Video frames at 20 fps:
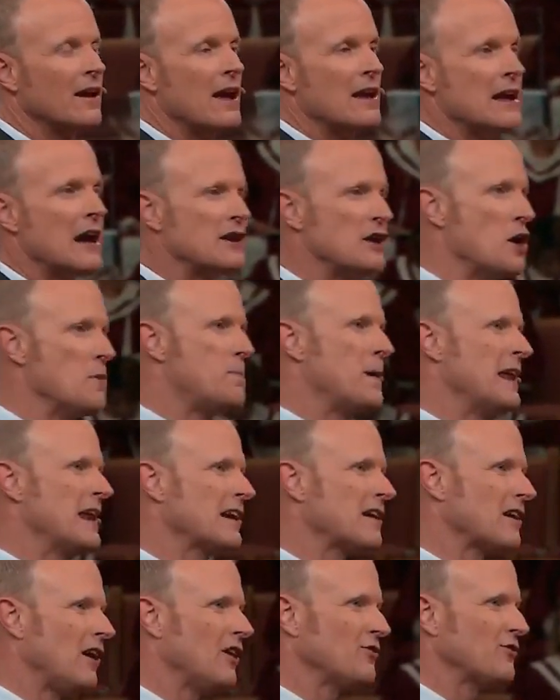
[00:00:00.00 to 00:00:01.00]
Now, you
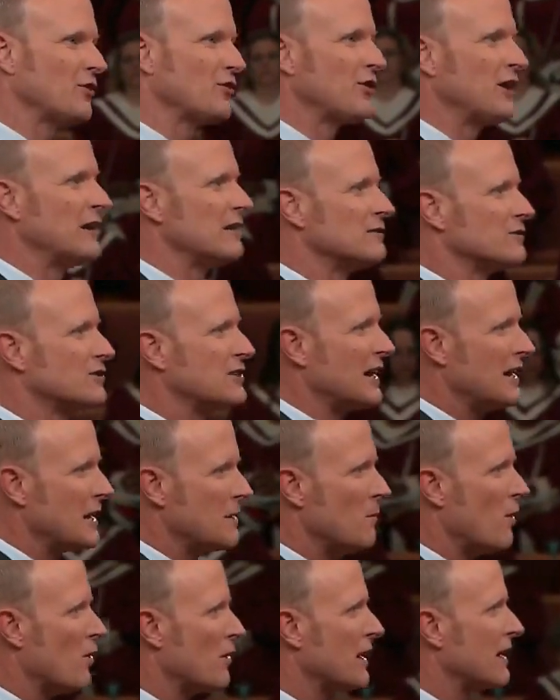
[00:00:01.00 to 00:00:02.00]
Pentecostals here on Sunday
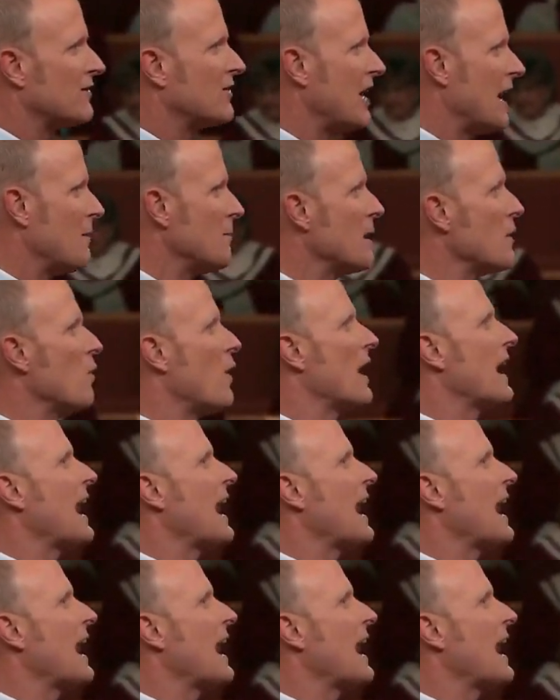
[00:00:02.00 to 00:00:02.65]
morning, tell me what